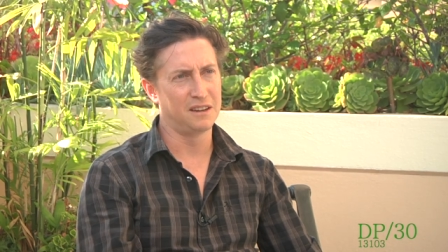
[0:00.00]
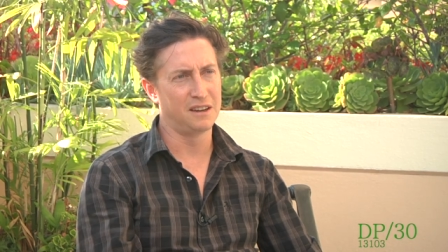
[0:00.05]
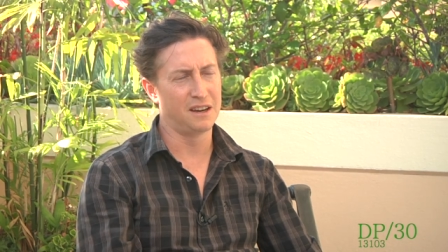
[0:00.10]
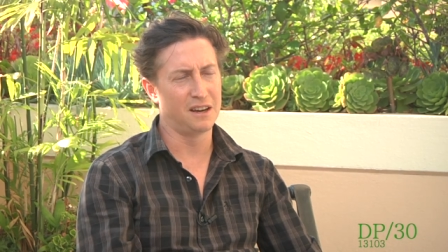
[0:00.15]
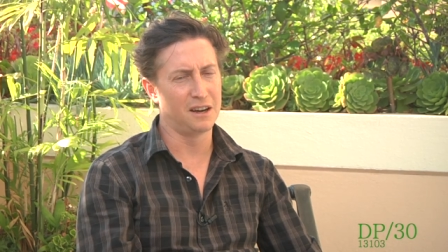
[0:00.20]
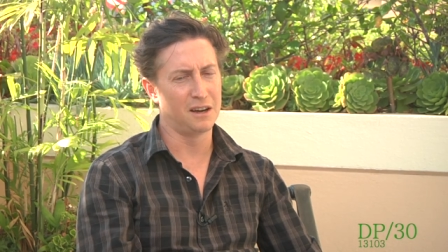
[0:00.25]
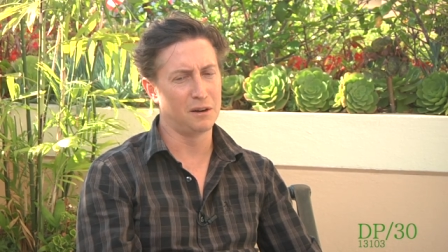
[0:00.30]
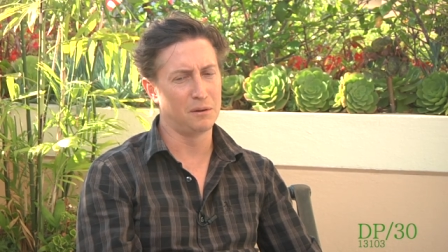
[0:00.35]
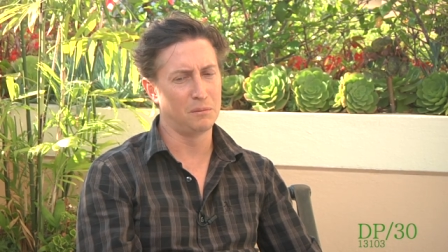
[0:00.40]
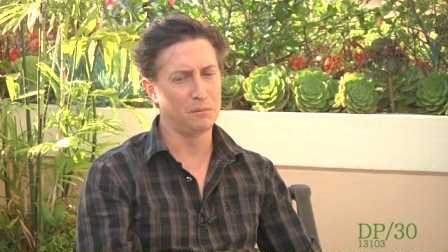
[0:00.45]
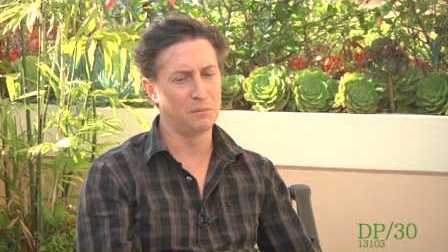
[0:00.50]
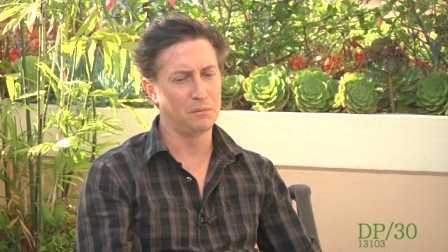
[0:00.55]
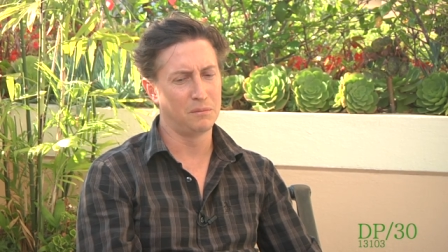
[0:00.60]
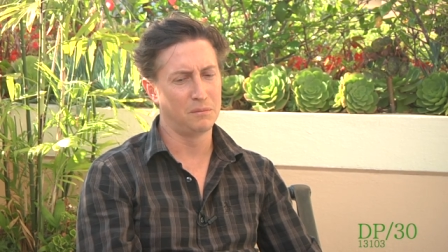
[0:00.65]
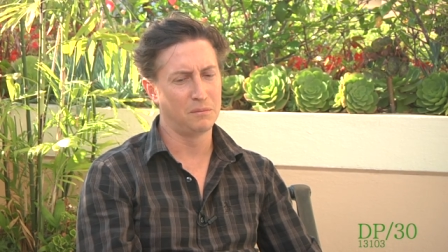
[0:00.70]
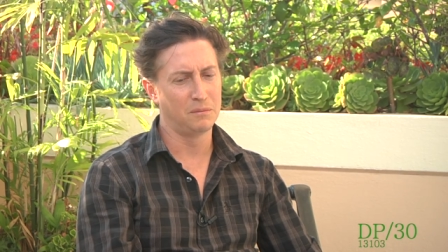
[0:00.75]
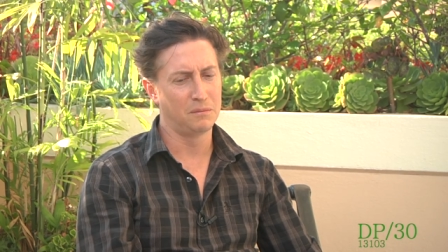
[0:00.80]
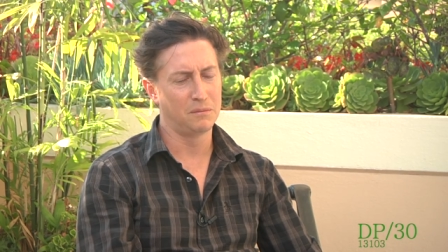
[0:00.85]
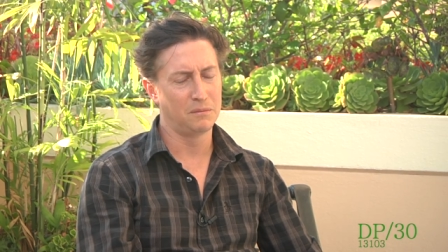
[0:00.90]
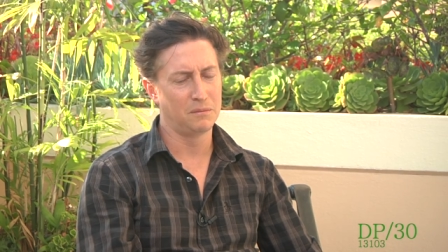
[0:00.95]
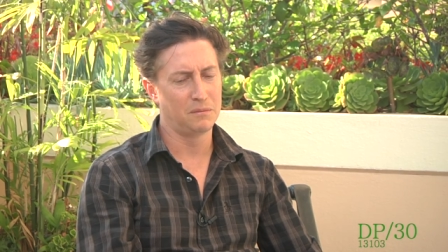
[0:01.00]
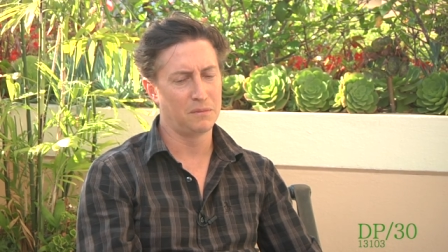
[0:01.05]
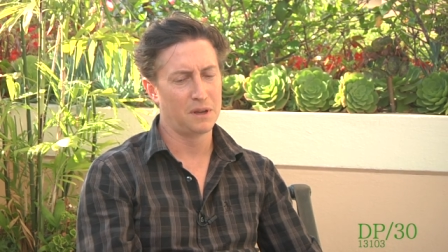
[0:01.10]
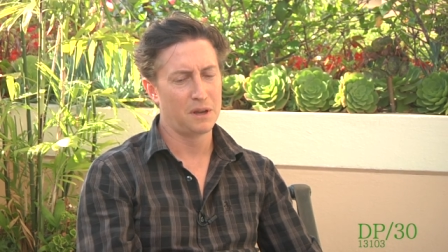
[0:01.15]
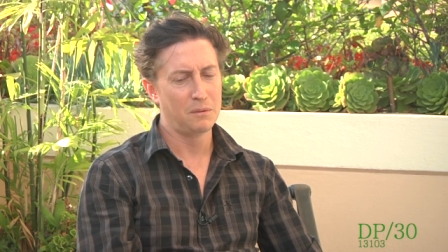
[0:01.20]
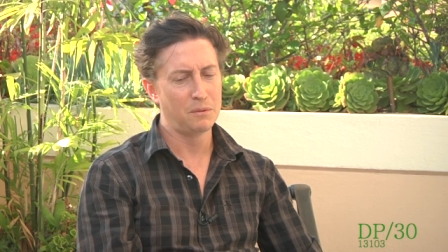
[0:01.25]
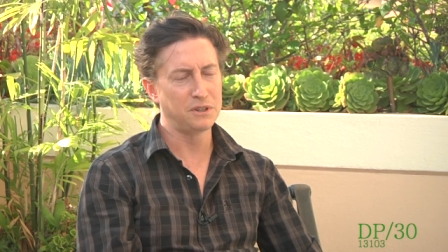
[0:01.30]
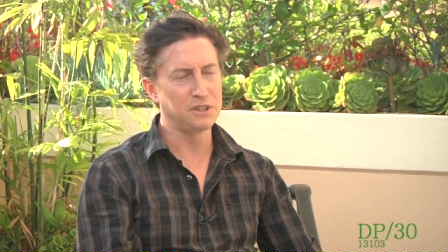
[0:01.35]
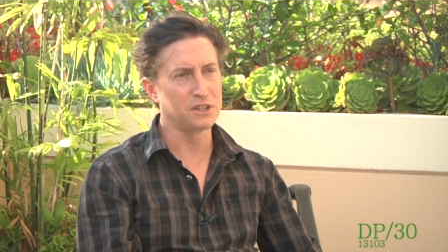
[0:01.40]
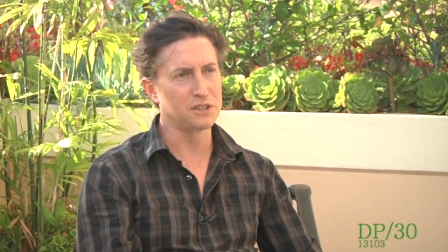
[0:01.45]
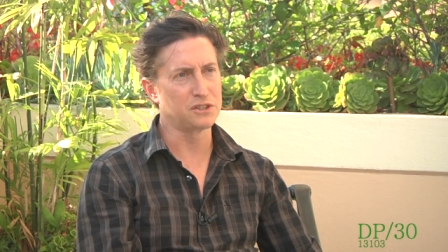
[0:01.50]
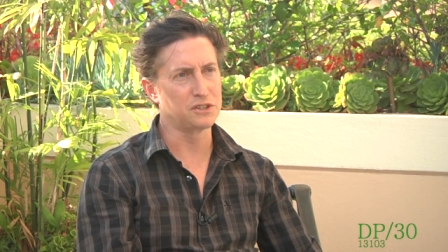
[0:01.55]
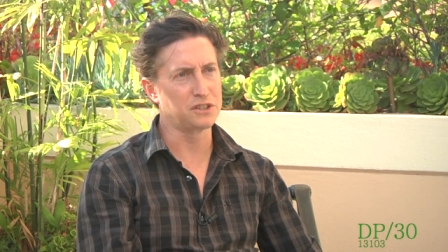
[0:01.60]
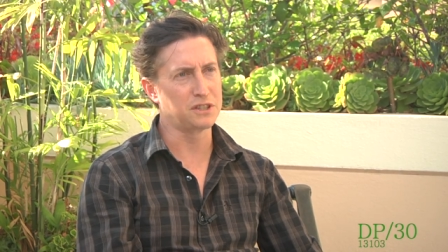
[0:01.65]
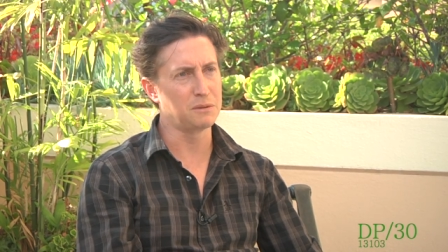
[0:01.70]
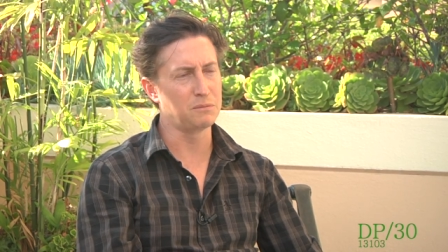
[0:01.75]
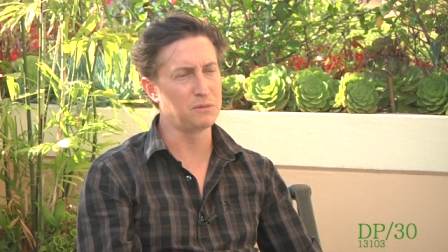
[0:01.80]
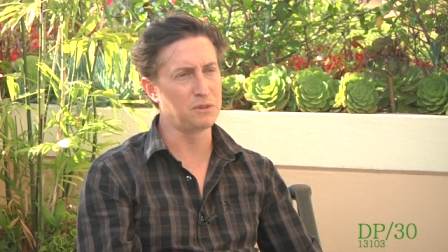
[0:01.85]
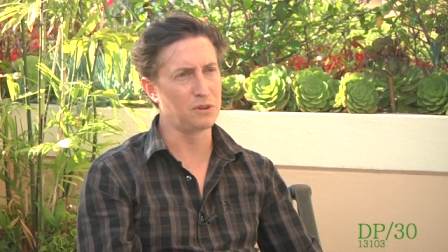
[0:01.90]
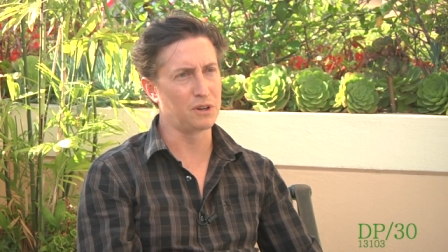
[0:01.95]
Um, But it's also,
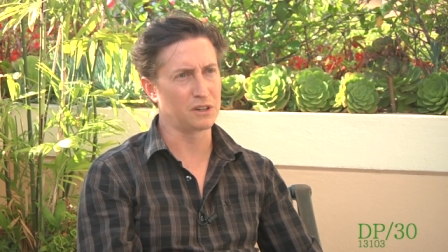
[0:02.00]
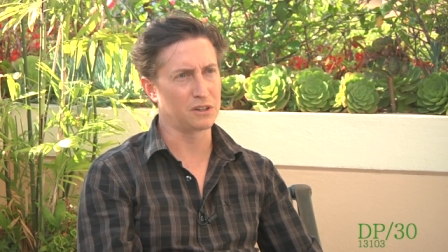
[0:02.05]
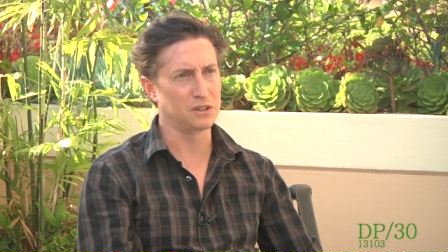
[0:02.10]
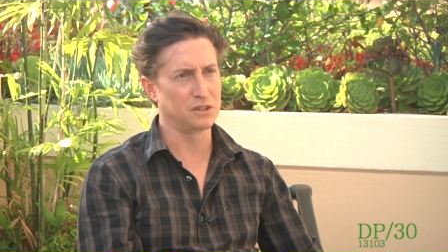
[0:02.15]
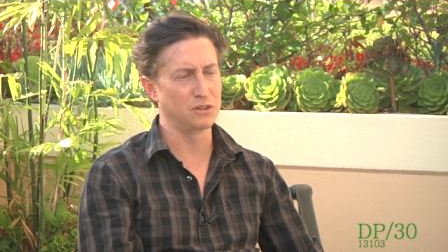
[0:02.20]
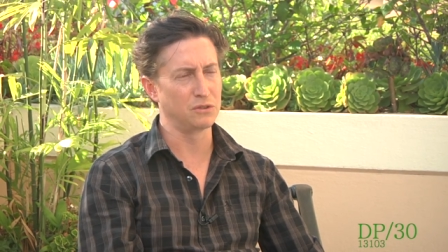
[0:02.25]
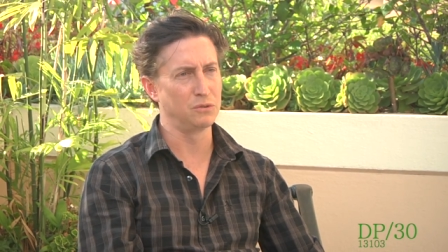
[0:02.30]
some directors